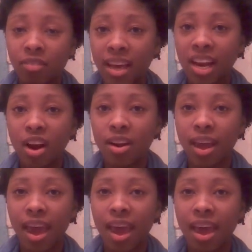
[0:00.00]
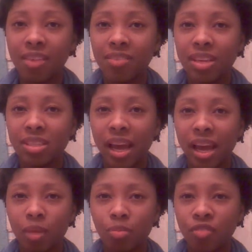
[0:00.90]
The flat iron I have is
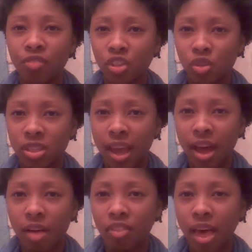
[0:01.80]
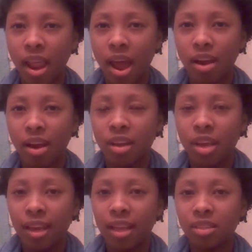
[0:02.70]
like a professional style flat iron.